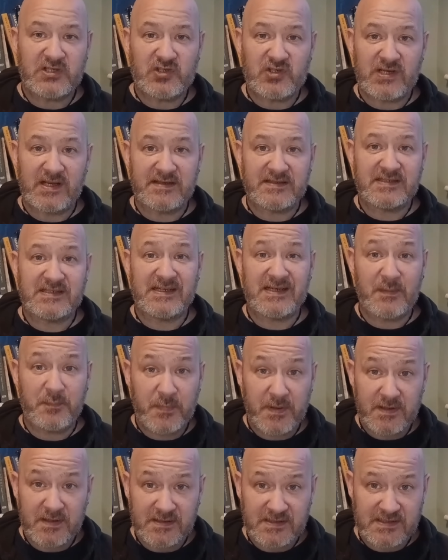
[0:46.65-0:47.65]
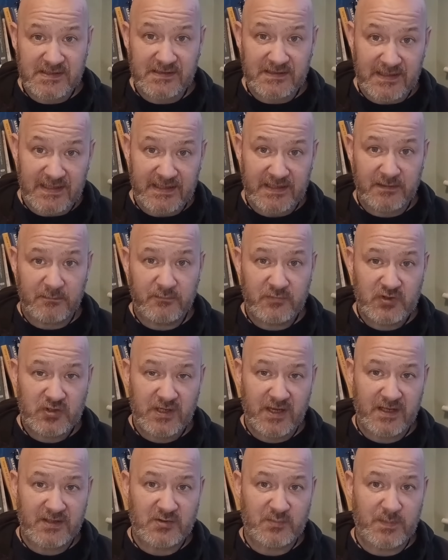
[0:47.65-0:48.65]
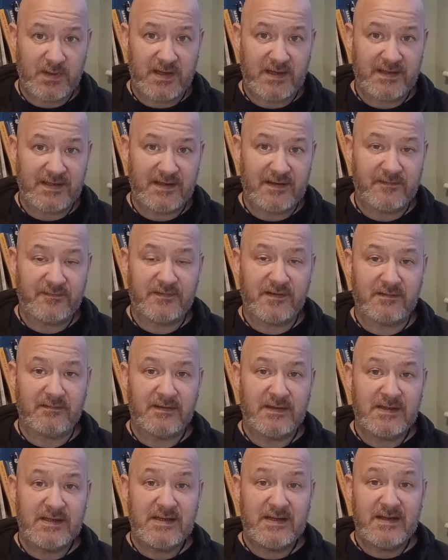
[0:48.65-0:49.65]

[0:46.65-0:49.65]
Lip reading: Chansiri personally charged by the EFL.